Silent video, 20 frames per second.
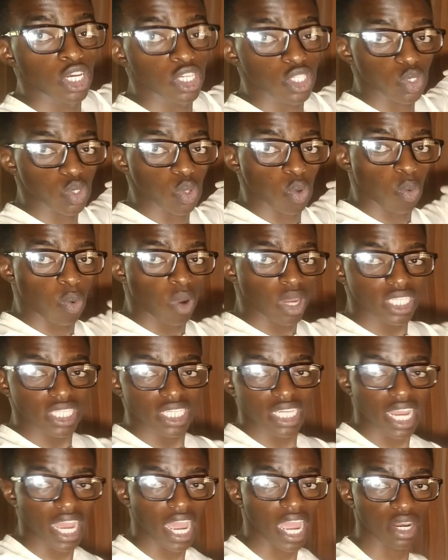So what
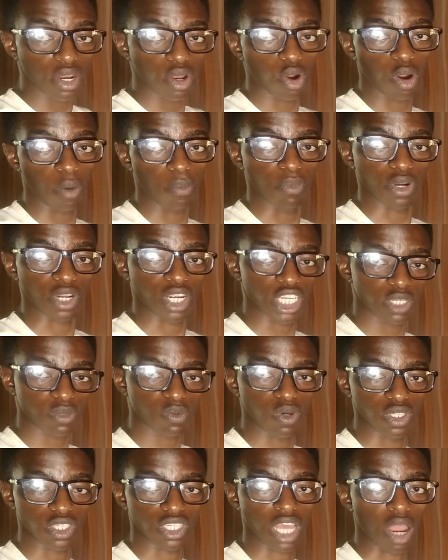kind of
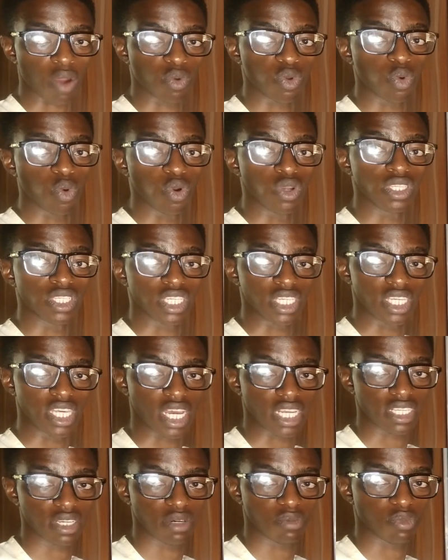response are we going to
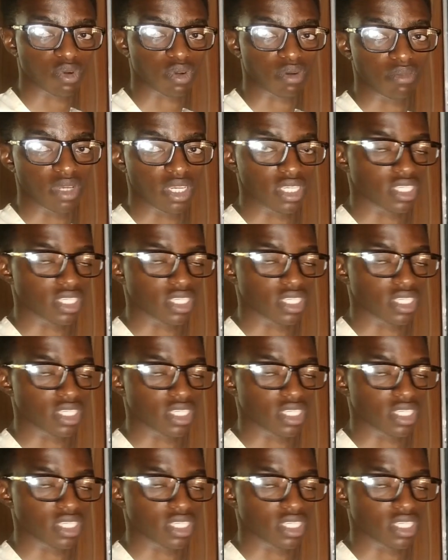get from a